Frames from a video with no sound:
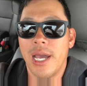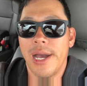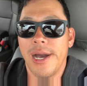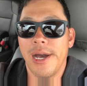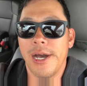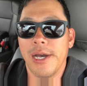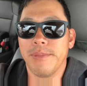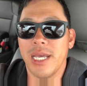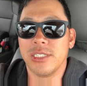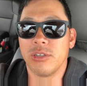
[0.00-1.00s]

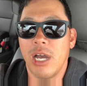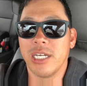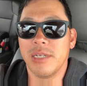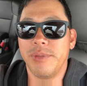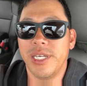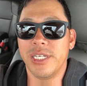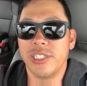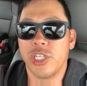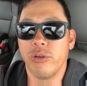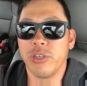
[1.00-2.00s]
Um, and so I'm going to be
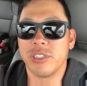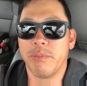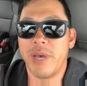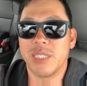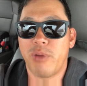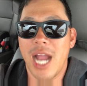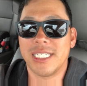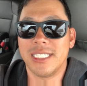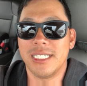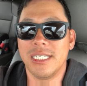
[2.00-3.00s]
showing you some best
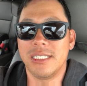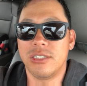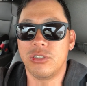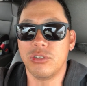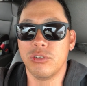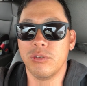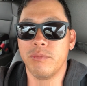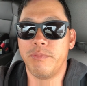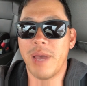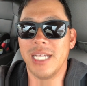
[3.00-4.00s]
practices to
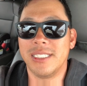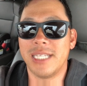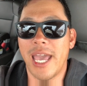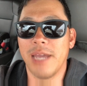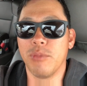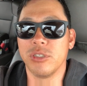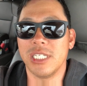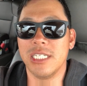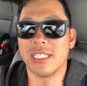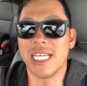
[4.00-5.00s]
best and most
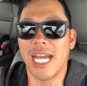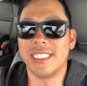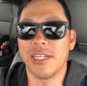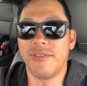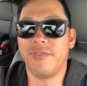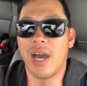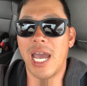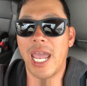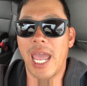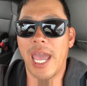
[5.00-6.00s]
easily
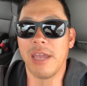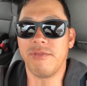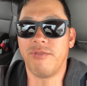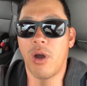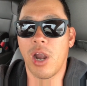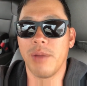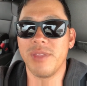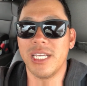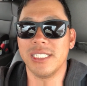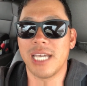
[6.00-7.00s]
identify and farm
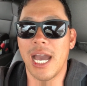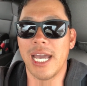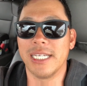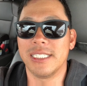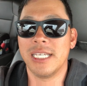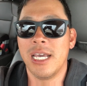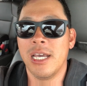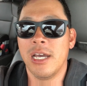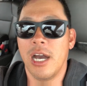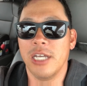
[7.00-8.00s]
these guys.
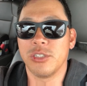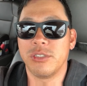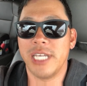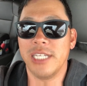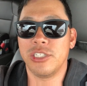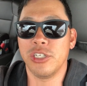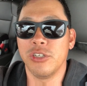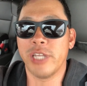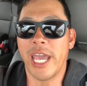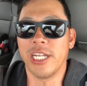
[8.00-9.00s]
Uh, so stay
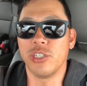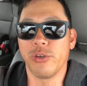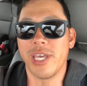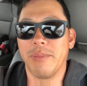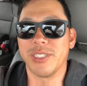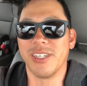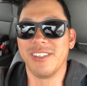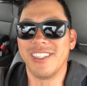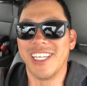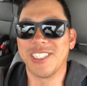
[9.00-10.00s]
tuned and enjoy the
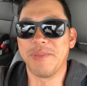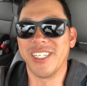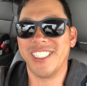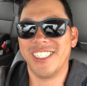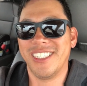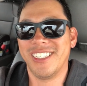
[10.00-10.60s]
episode. Thanks so much.